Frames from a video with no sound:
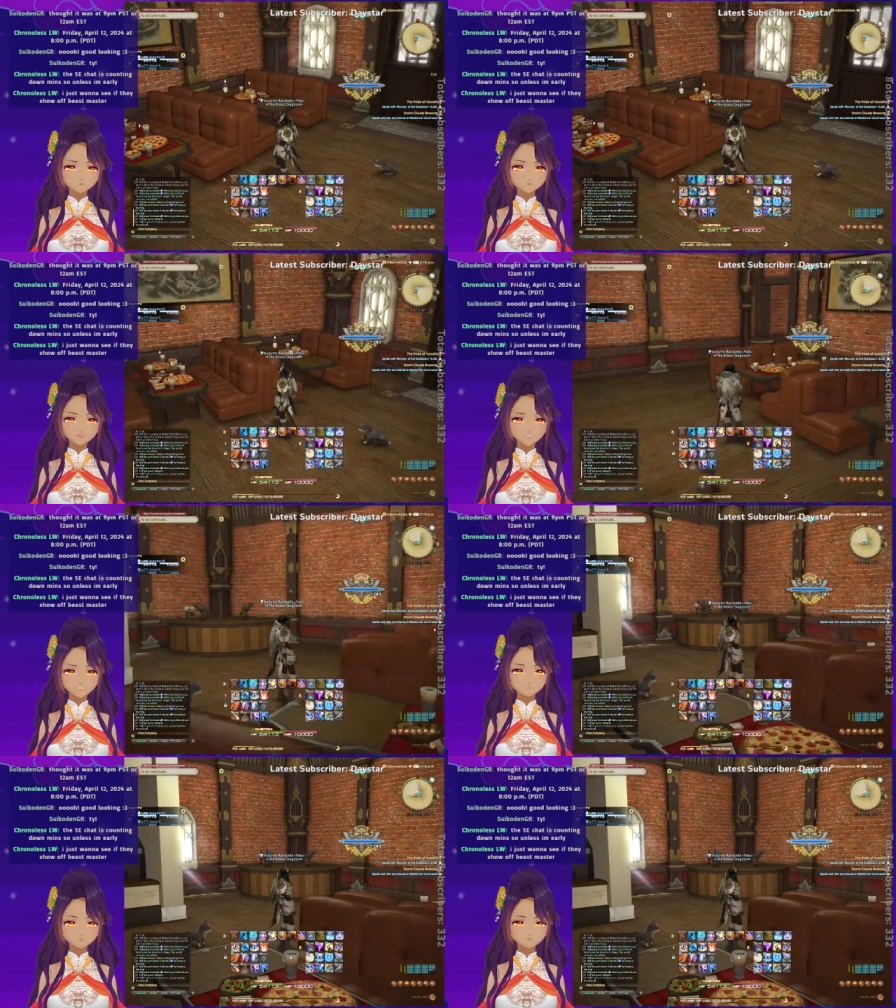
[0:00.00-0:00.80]
Yeah.
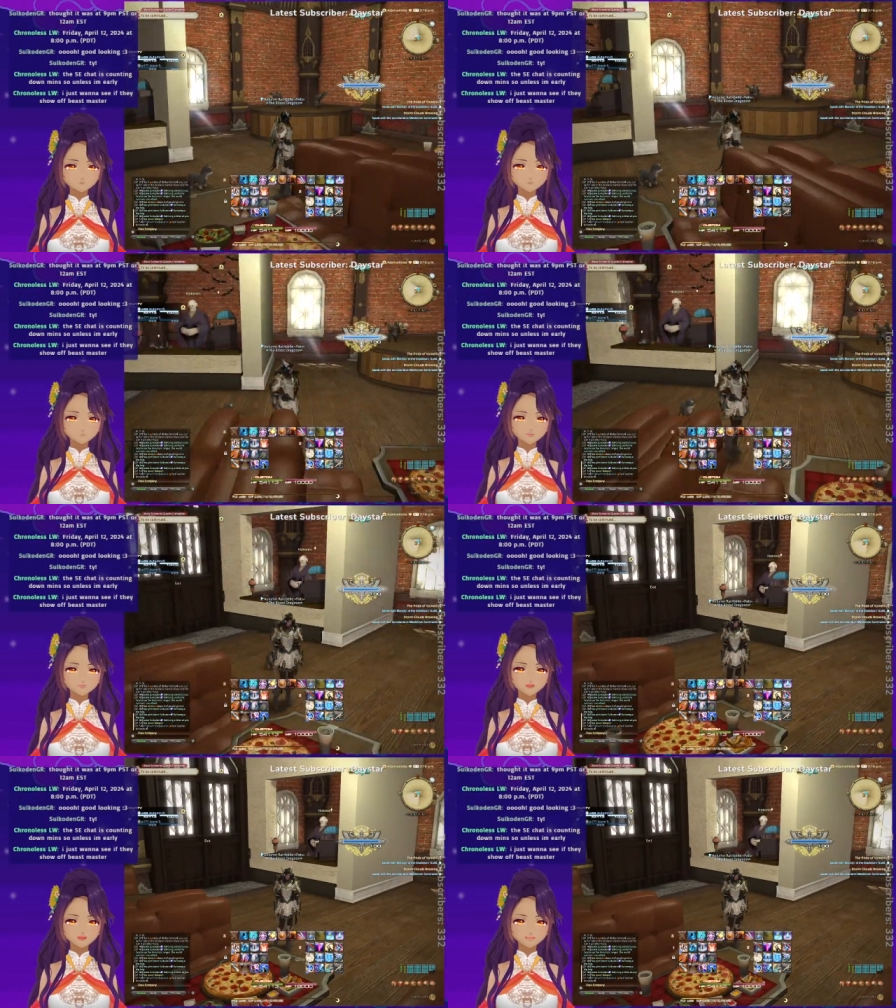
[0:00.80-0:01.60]
Still
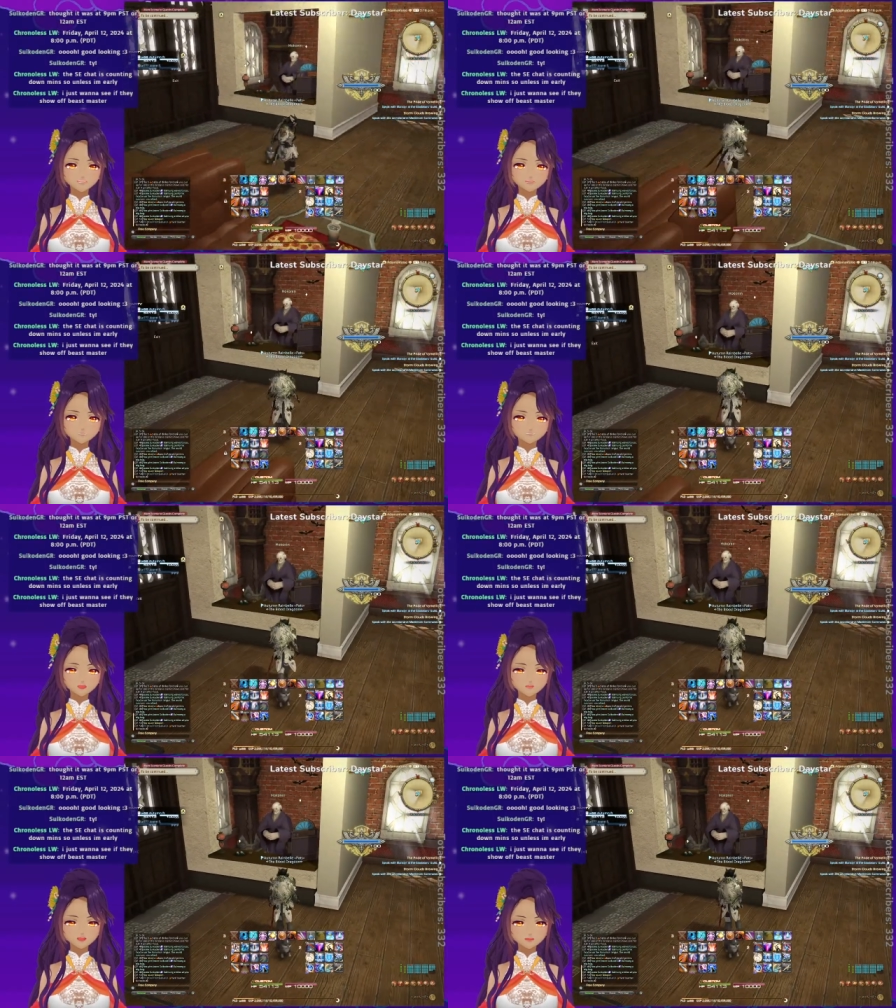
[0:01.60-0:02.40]
looking good. Still
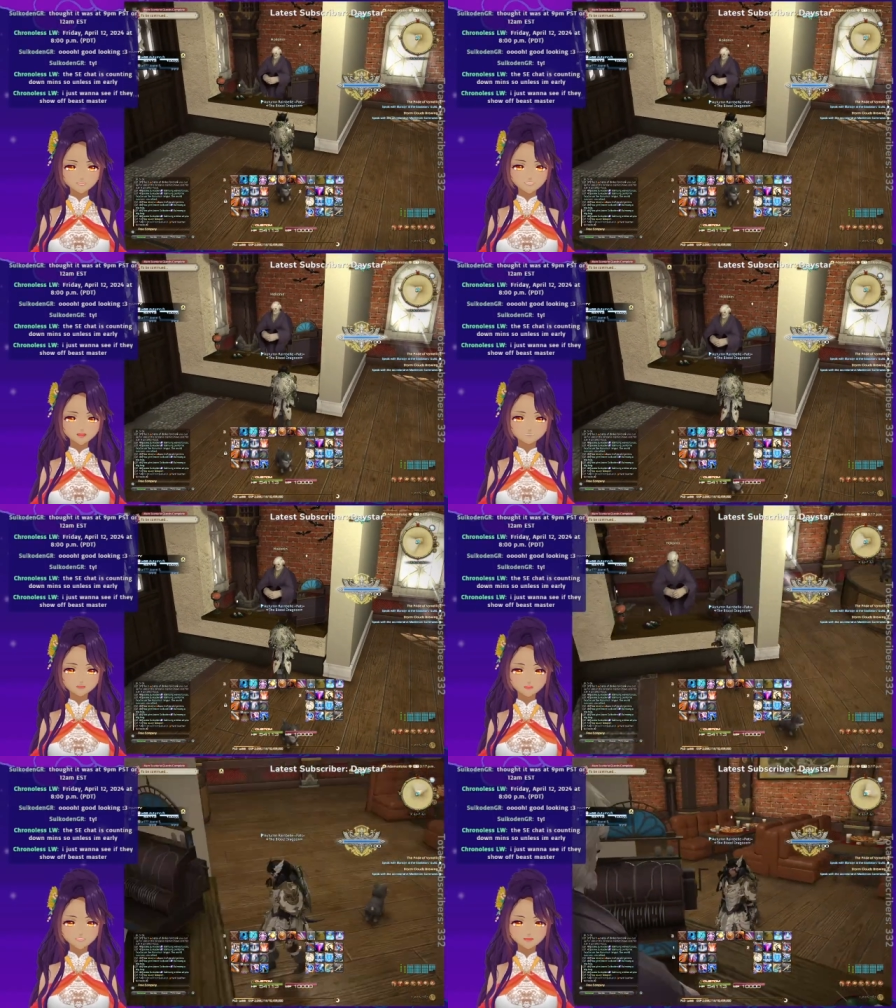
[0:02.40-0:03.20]
need to replace this to
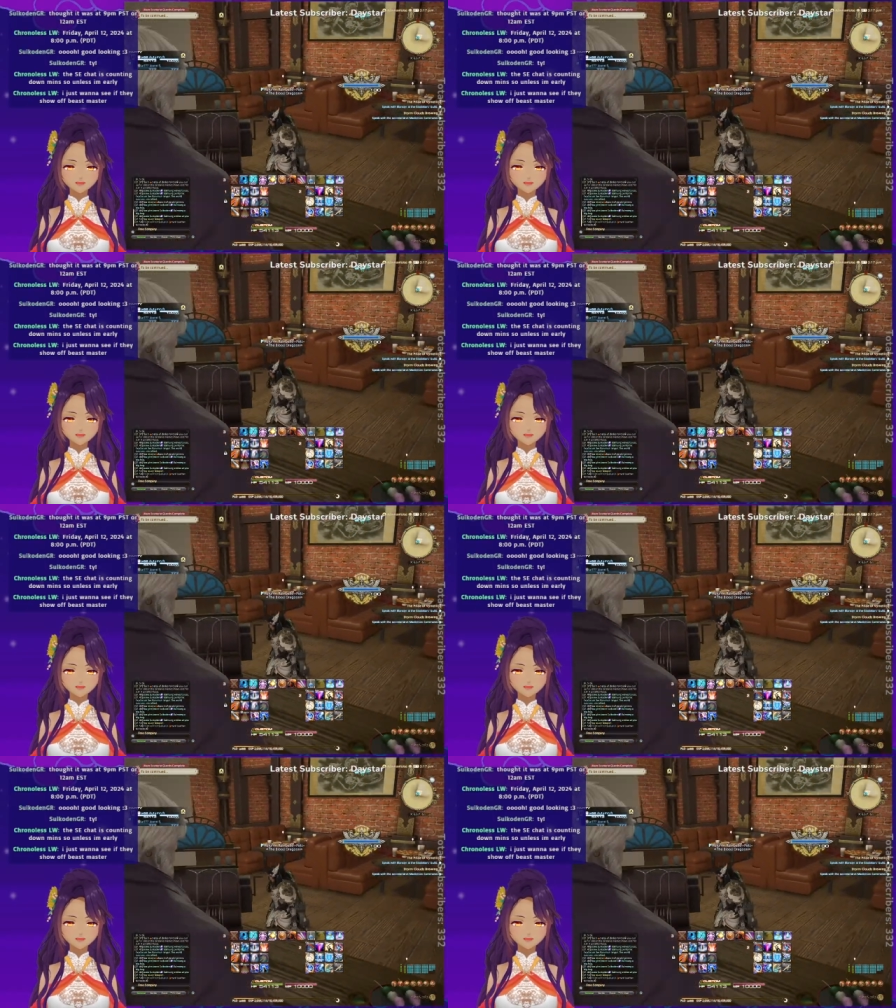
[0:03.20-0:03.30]
brick.